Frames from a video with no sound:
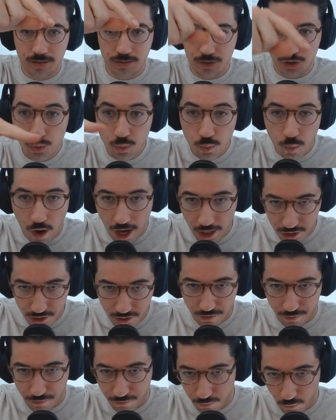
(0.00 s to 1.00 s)
you watch
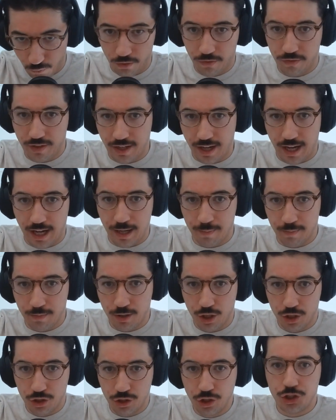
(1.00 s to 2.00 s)
the 4th time
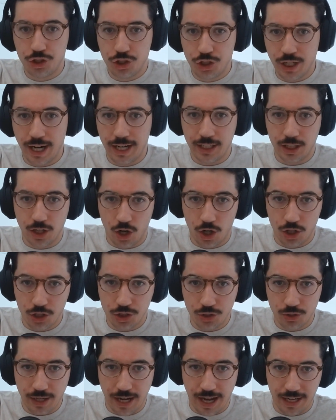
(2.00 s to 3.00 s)
to check on
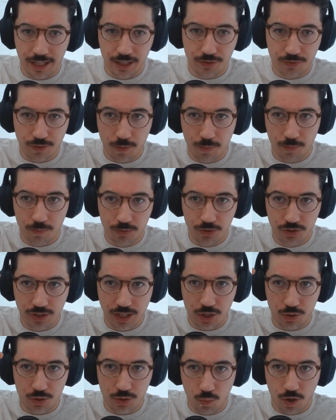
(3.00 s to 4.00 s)
your edits from
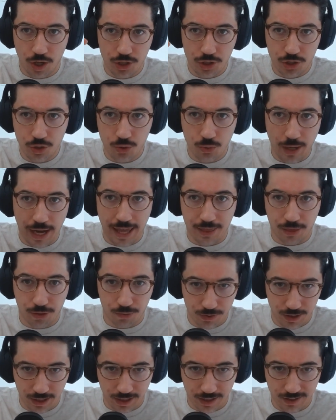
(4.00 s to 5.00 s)
stage 1, 2, and
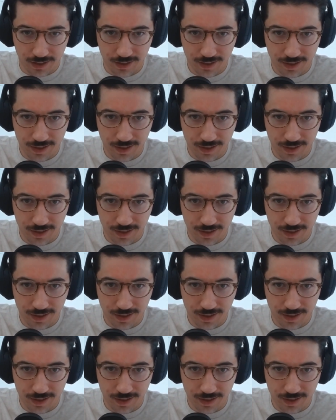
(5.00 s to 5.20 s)
3.